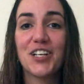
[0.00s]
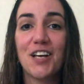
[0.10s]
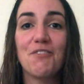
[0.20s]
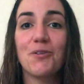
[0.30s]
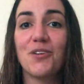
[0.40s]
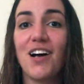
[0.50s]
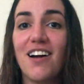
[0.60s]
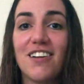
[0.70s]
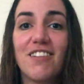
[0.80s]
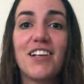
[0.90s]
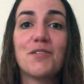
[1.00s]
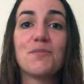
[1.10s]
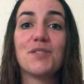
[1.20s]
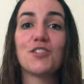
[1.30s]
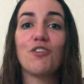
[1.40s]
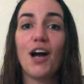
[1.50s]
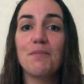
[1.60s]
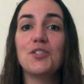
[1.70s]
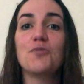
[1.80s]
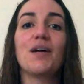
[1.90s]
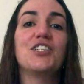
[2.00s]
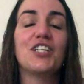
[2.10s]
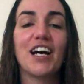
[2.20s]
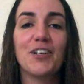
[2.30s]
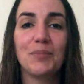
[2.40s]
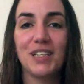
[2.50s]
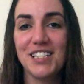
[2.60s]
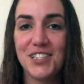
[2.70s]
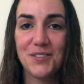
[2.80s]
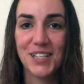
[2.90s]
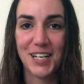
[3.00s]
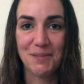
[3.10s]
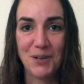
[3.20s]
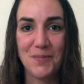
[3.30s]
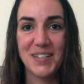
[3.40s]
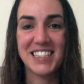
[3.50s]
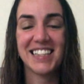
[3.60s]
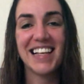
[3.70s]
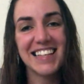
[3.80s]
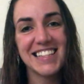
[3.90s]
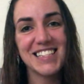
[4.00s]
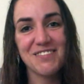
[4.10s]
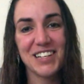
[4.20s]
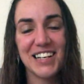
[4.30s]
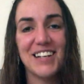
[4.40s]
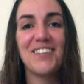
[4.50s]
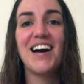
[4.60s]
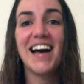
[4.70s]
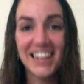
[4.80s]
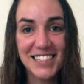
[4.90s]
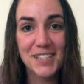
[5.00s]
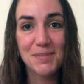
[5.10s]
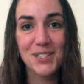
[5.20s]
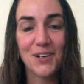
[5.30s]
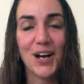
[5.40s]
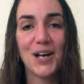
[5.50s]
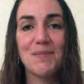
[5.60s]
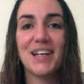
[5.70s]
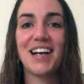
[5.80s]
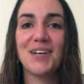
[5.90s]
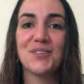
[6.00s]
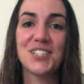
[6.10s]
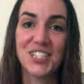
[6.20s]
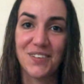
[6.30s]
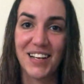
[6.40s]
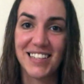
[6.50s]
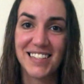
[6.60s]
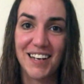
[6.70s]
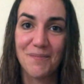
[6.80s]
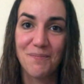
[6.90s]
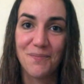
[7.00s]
If you are not already subscribed to my channel, please do take a moment to like this video and subscribe, and I will see you next time.